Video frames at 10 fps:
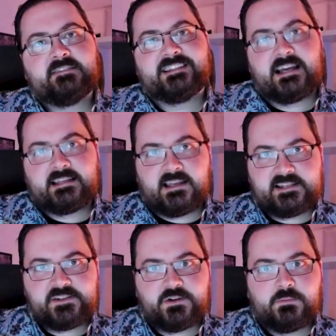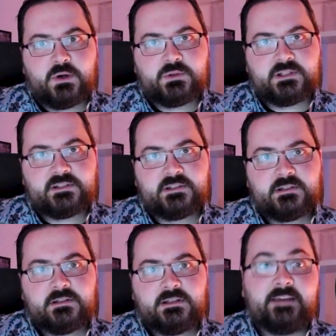attack against your opponent.
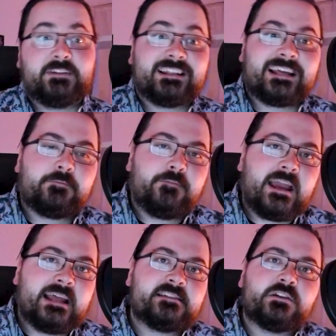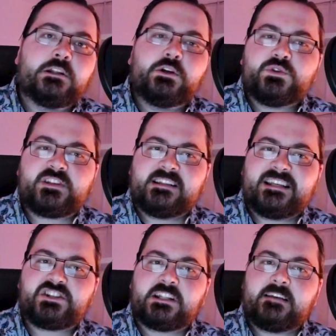If the attack fails, you lose
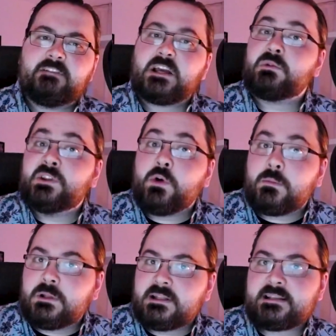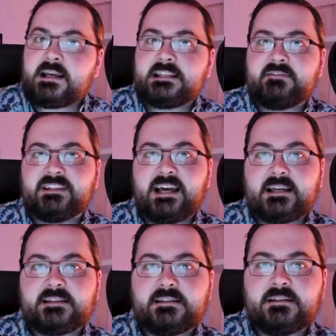initiative like with normal decisive
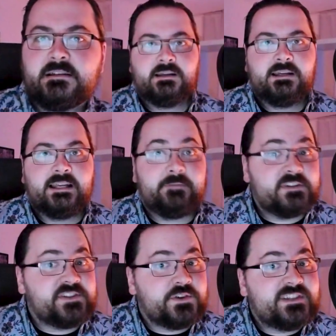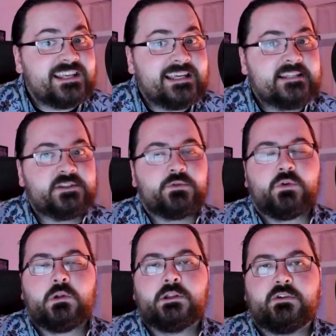attacks. If it succeeds, you
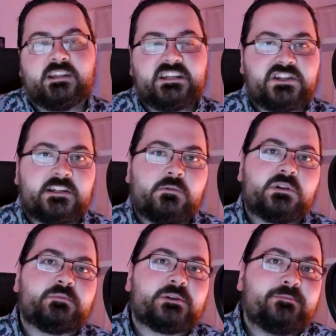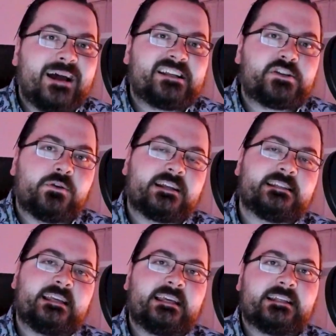roll your initiative, which must match or
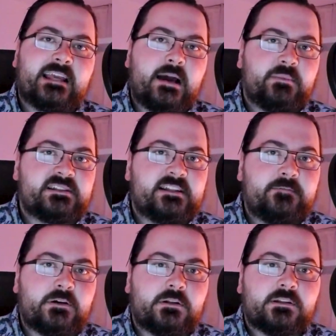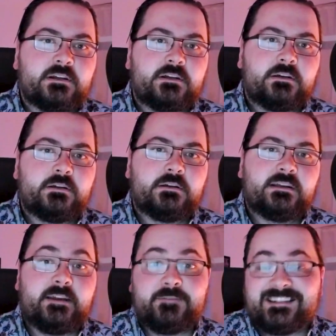exceed the gambit's difficulty.
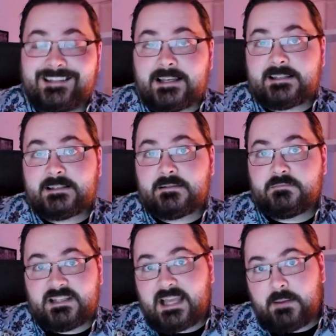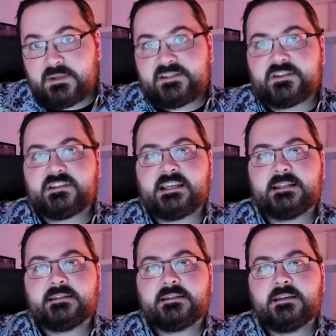If it does, the gambit succeeds.